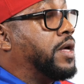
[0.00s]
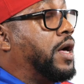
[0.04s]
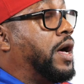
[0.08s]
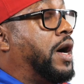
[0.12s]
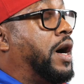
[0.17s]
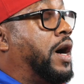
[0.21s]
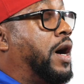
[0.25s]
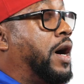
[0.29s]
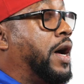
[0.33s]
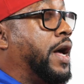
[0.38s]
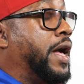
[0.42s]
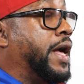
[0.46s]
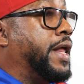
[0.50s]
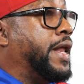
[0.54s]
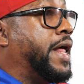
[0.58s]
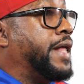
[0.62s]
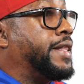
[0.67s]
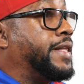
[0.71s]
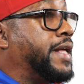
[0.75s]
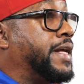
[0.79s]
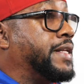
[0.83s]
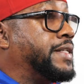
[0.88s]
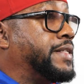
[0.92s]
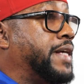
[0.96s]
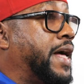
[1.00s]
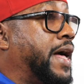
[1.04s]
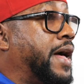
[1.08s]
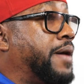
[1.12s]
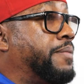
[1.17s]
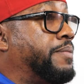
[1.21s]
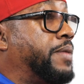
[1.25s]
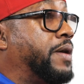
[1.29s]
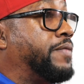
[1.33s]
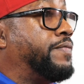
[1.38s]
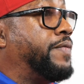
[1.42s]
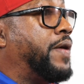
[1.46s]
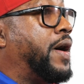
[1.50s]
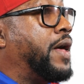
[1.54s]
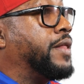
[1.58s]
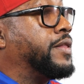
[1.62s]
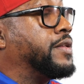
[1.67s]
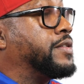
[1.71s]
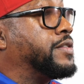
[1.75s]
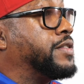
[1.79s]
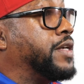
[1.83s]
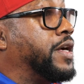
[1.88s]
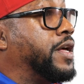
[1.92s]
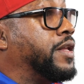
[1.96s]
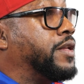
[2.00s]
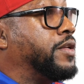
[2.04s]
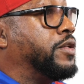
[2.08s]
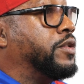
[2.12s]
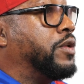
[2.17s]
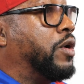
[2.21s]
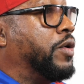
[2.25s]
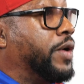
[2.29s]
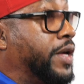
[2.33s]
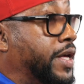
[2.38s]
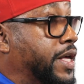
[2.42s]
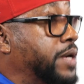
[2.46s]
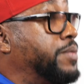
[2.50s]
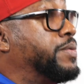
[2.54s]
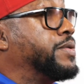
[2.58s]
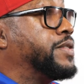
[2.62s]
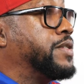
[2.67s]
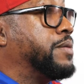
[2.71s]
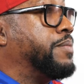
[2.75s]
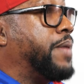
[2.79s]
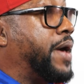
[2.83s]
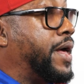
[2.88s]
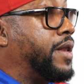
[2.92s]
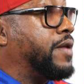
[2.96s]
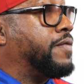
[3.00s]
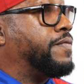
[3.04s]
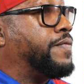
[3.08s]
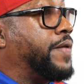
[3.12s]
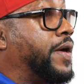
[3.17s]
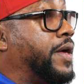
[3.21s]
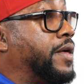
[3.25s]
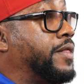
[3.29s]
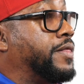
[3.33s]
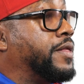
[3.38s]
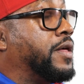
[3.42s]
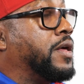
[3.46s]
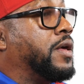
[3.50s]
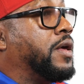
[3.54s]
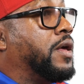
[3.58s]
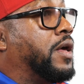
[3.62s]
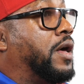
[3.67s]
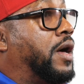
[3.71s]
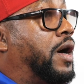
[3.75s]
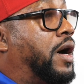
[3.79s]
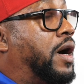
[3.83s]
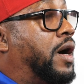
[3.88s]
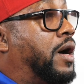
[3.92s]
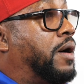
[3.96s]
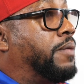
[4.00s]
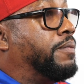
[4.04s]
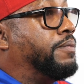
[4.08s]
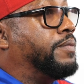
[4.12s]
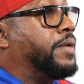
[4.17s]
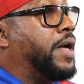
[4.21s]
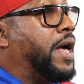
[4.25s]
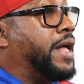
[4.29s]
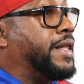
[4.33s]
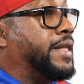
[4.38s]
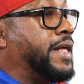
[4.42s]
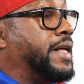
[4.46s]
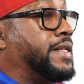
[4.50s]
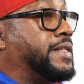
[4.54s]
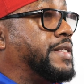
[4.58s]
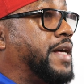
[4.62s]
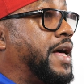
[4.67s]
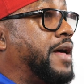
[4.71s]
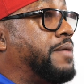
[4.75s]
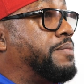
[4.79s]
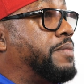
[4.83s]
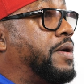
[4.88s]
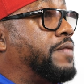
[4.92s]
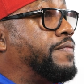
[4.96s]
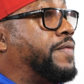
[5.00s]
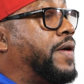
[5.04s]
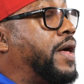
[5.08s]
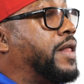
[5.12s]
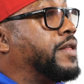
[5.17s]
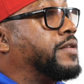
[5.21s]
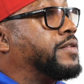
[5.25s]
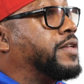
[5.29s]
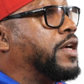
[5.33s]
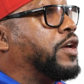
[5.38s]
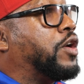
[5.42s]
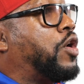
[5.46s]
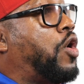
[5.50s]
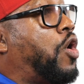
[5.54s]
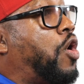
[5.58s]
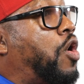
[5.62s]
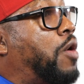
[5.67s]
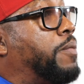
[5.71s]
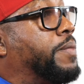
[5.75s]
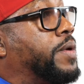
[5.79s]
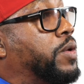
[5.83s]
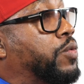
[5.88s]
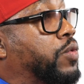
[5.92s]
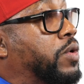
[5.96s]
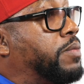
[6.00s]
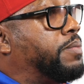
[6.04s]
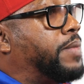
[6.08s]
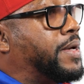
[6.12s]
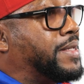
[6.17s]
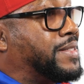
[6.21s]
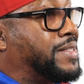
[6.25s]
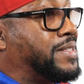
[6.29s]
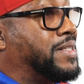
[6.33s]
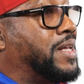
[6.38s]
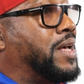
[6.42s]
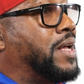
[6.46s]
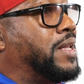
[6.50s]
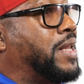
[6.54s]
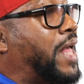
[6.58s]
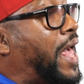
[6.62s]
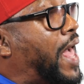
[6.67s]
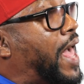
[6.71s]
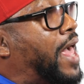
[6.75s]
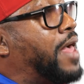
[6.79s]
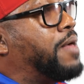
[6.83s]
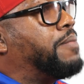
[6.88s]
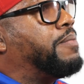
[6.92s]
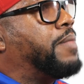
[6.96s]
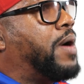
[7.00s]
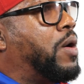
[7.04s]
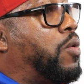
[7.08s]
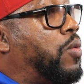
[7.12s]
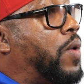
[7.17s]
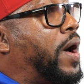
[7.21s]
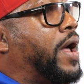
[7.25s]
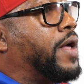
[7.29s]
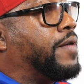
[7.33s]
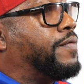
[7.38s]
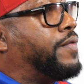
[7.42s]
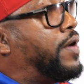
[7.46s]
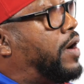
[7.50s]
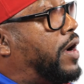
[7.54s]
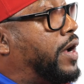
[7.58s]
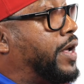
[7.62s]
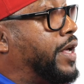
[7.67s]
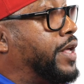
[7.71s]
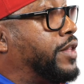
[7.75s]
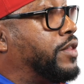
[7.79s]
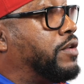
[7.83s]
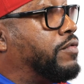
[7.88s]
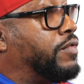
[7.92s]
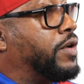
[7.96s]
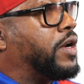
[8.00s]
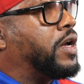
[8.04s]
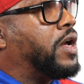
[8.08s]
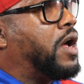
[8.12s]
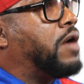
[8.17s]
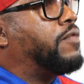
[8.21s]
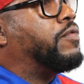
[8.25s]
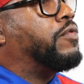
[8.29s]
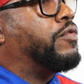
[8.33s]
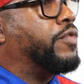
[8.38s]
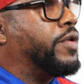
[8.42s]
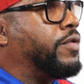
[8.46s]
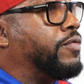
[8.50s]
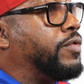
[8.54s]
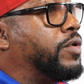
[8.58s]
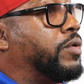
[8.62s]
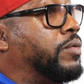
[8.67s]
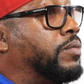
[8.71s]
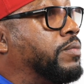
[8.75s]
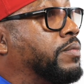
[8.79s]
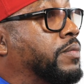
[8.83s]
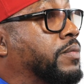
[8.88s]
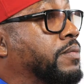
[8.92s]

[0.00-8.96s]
And at that time, my father said, he was a man of faith. At that time, my father said, call me when my son and my wife are in the recovery room.